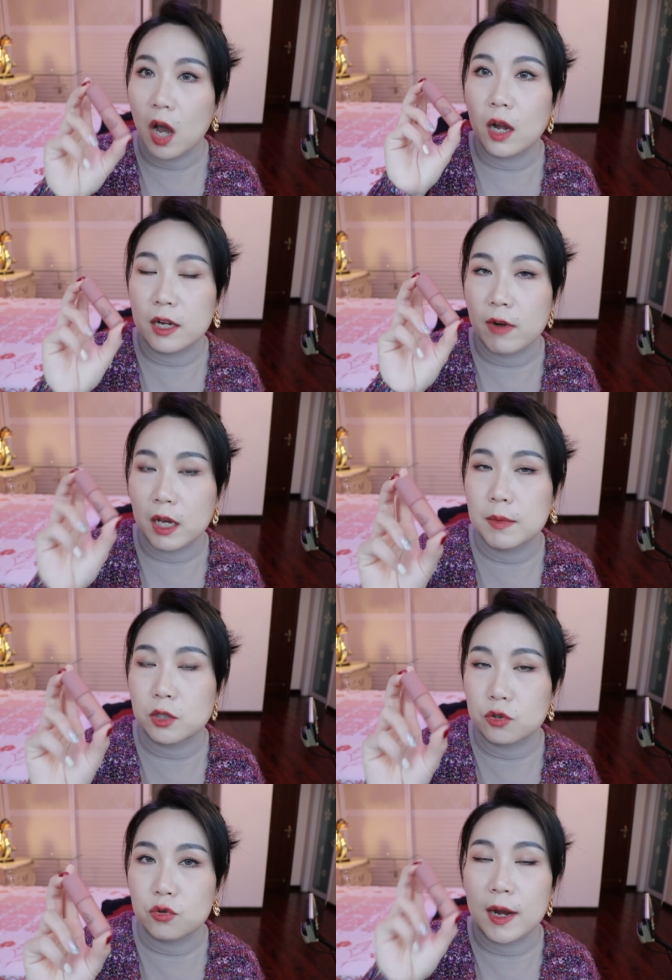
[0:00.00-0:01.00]
highly recommend
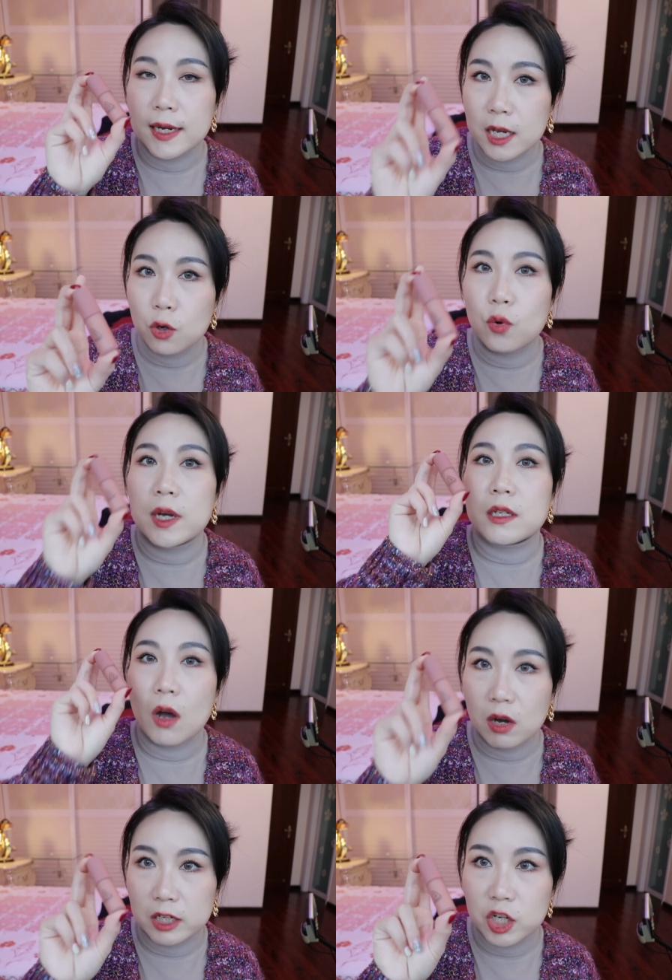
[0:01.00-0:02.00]
to try liquid
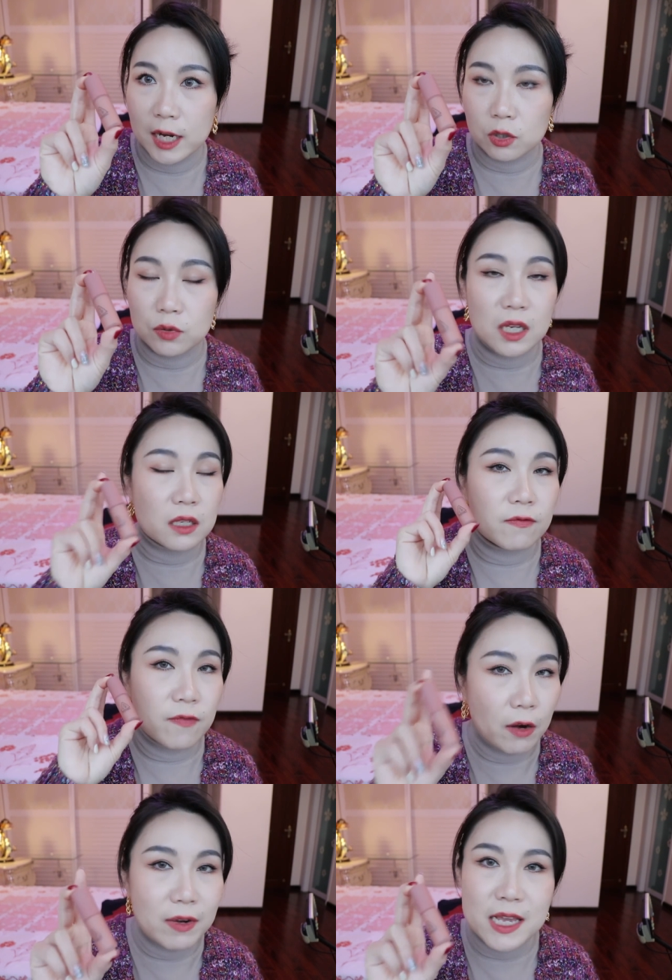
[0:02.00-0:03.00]
eyeshadows. It's
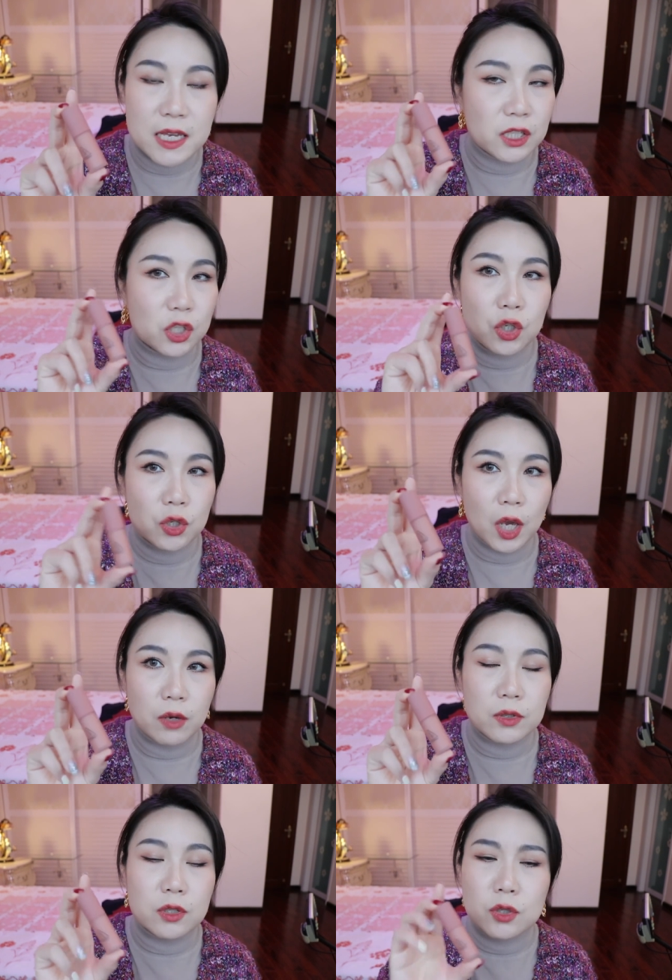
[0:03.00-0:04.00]
very easy to
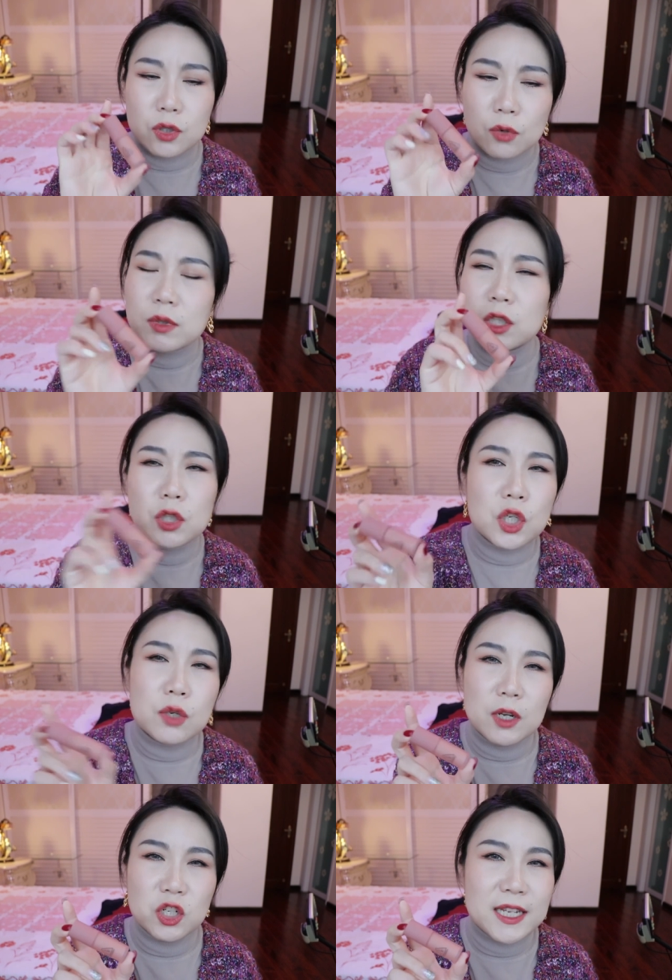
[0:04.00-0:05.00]
use. You don't need too
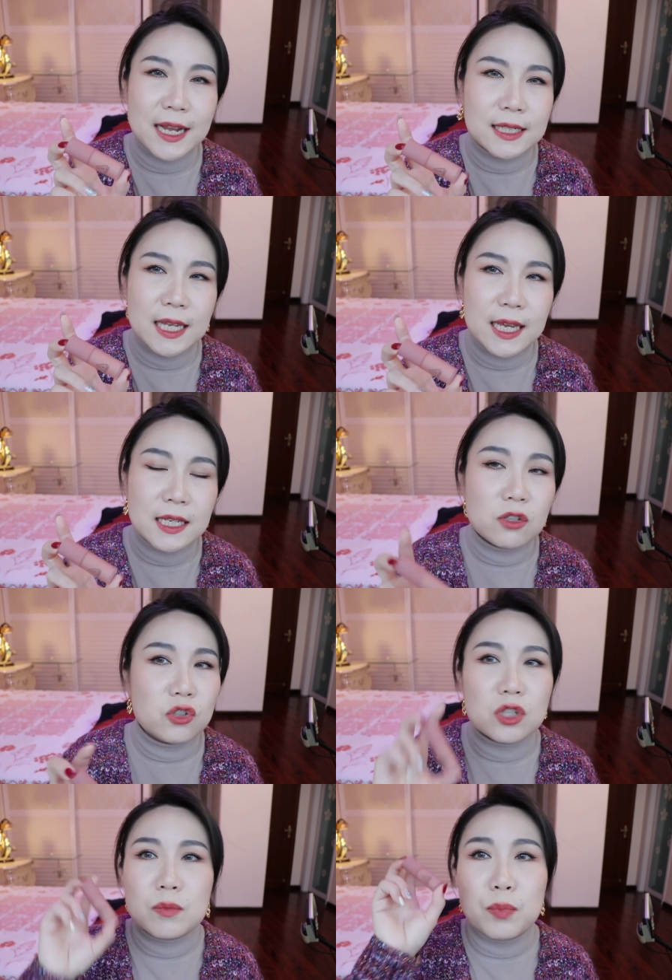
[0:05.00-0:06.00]
much So You
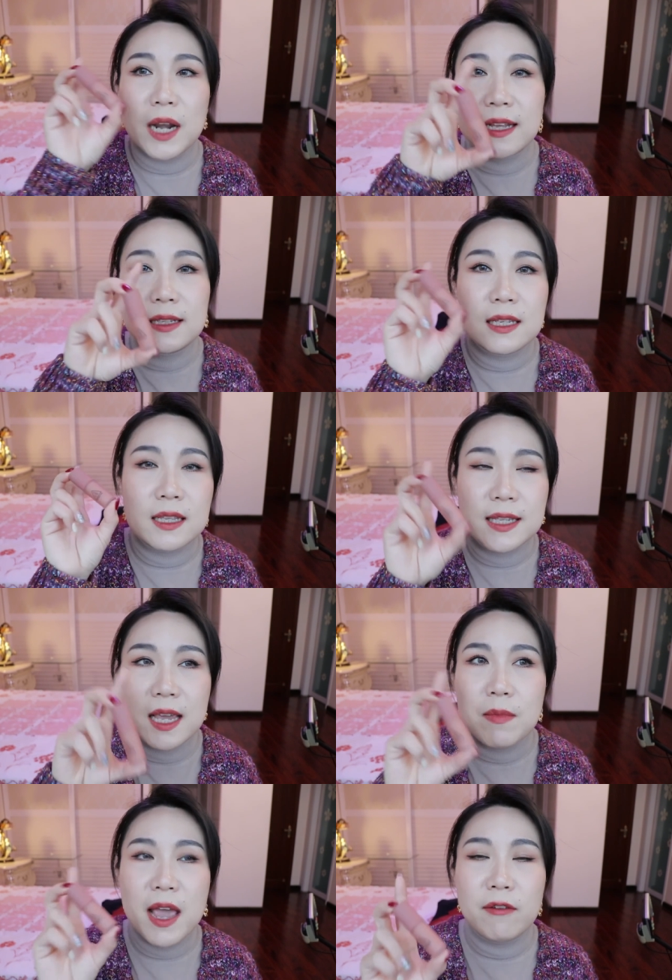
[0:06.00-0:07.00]
just blend in the
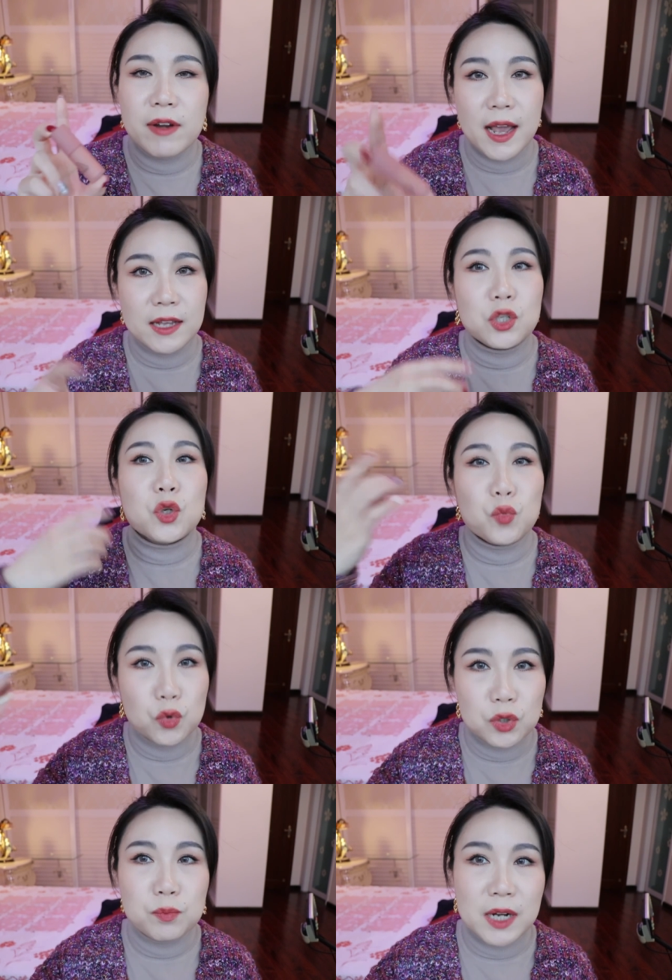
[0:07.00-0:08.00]
same area as you
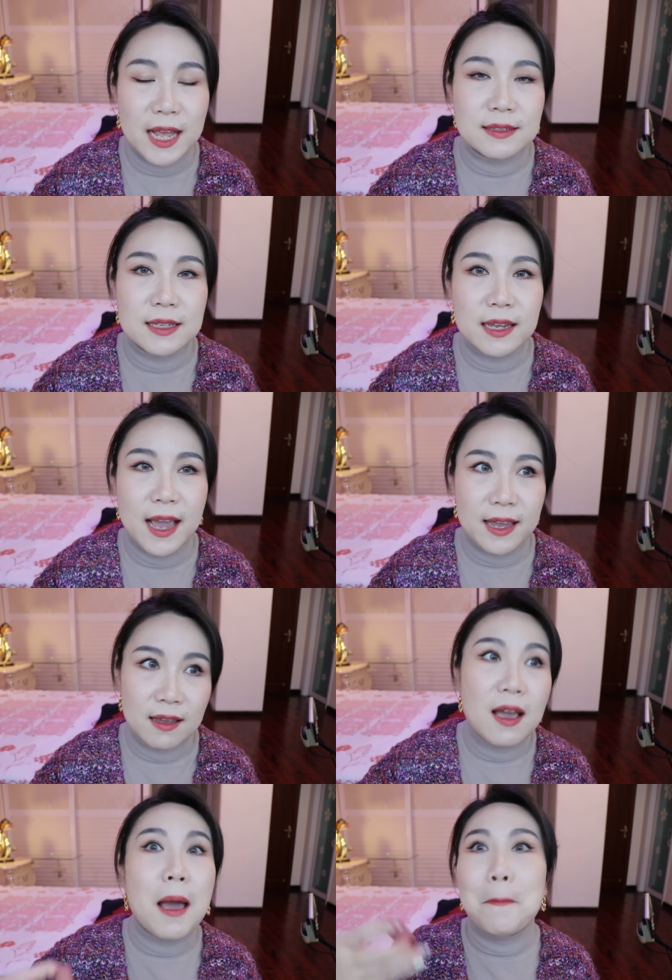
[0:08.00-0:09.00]
would blending a
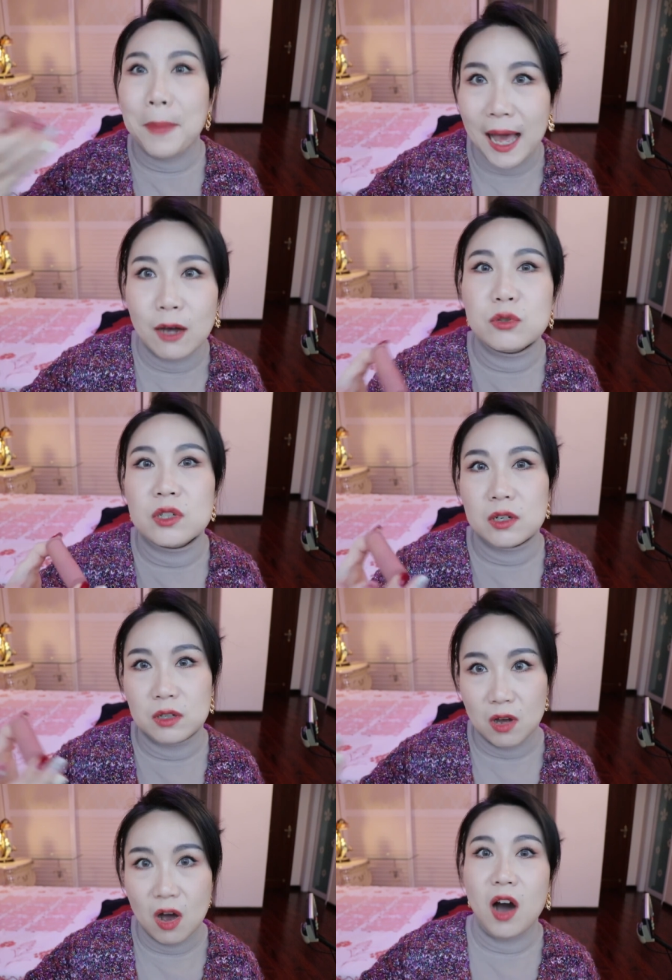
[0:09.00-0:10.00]
powder
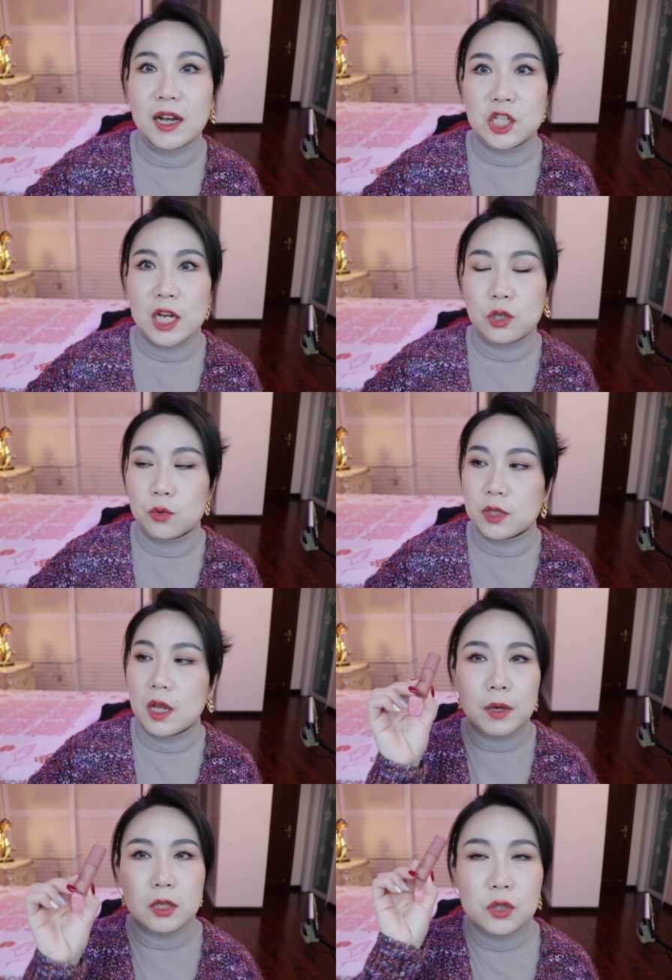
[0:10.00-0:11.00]
eyeshadows.
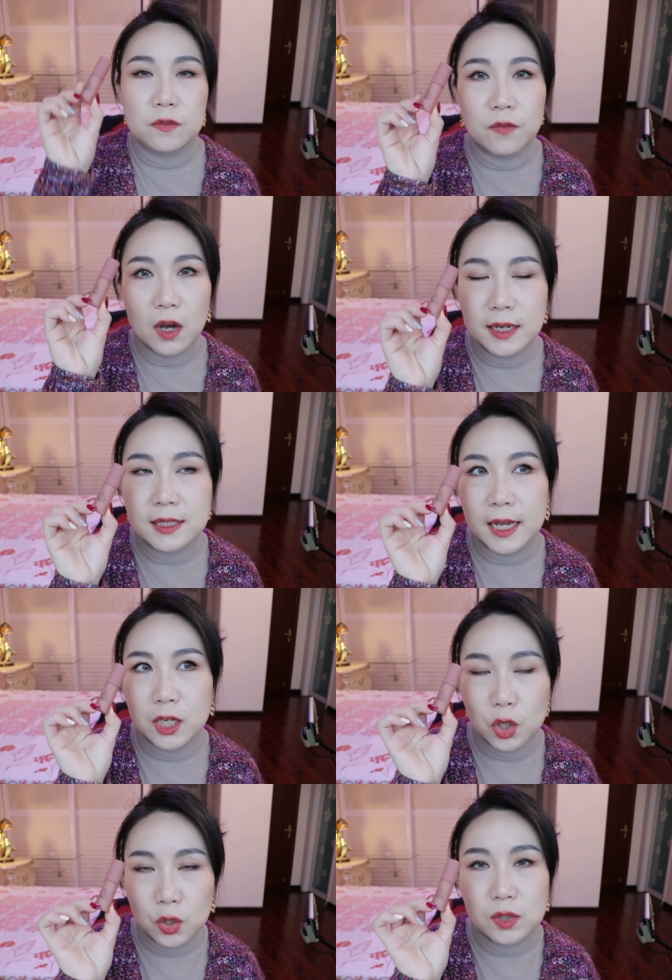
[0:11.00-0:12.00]
But to find a
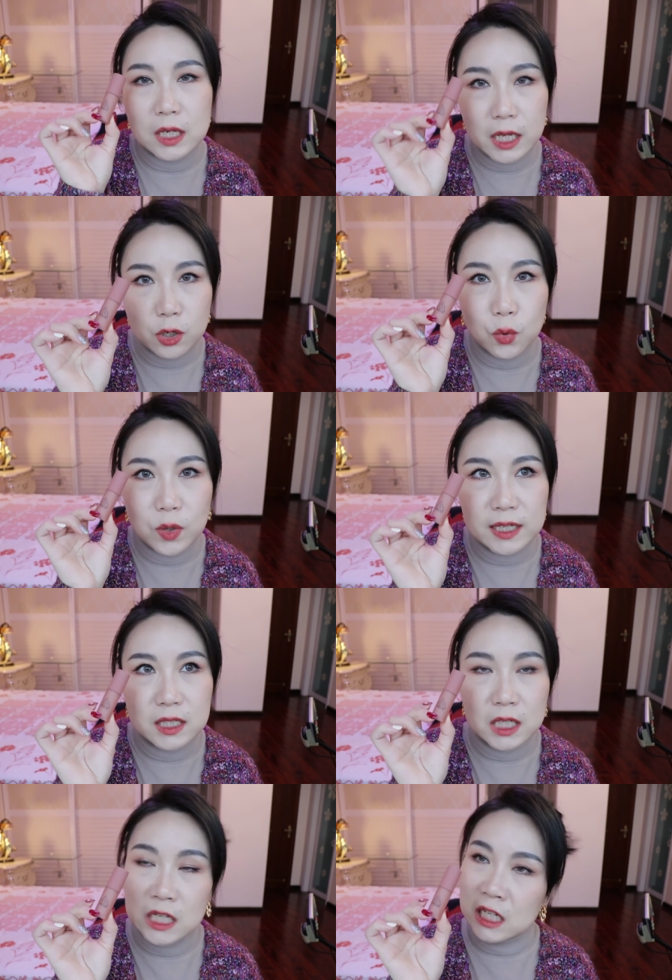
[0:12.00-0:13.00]
good liquid